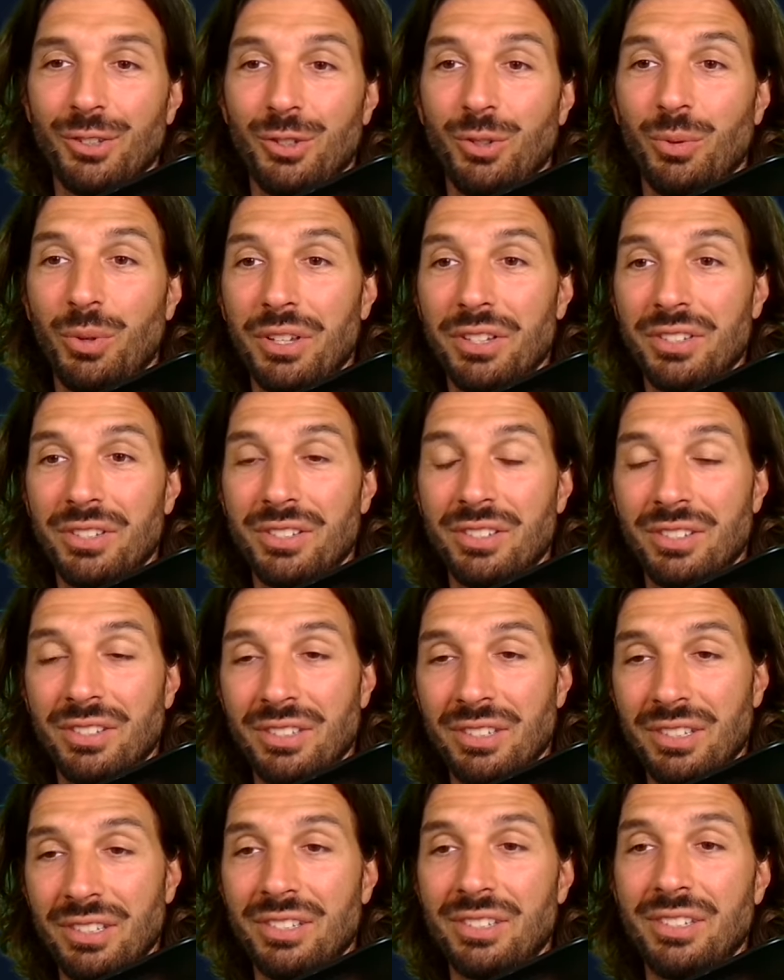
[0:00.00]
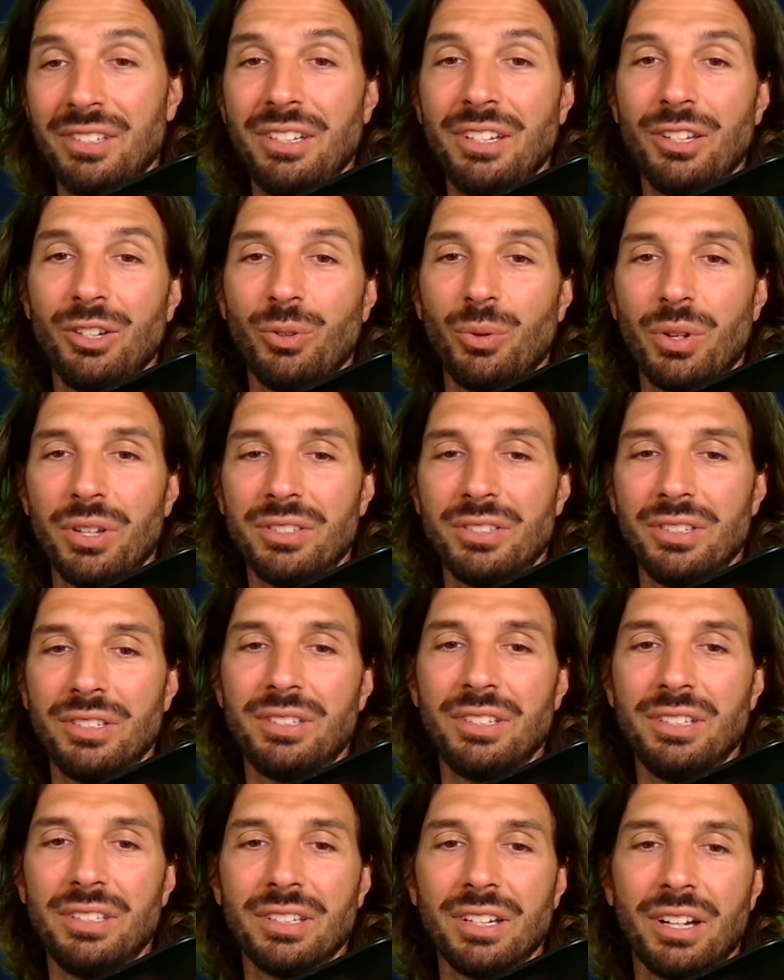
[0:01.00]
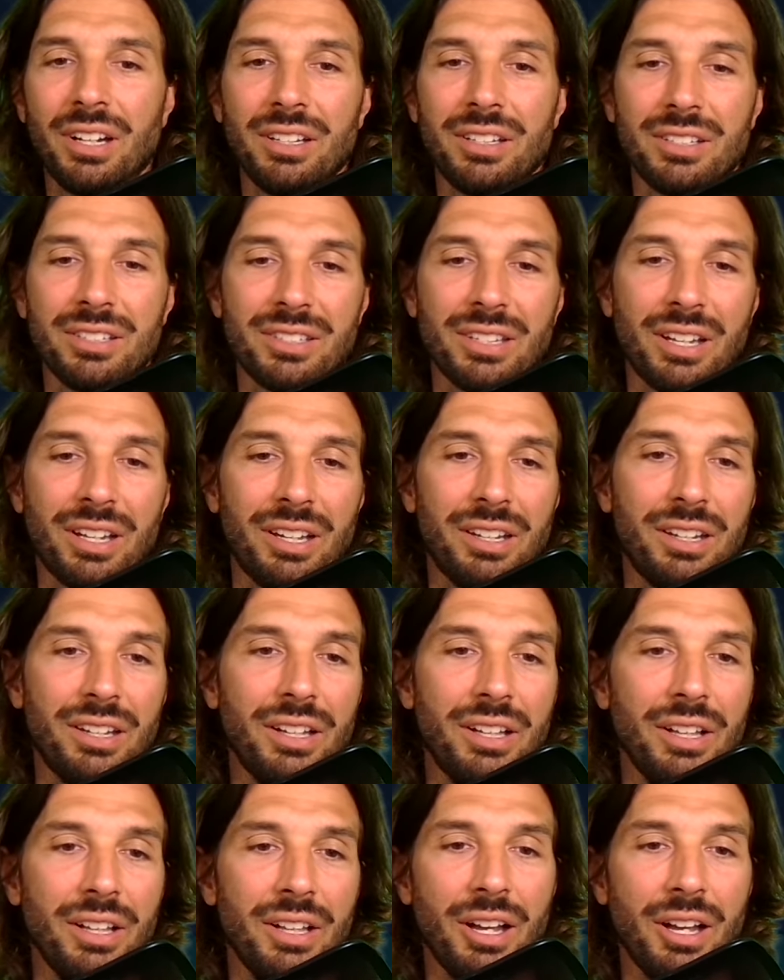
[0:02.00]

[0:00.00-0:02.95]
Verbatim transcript: USDC and USDT side.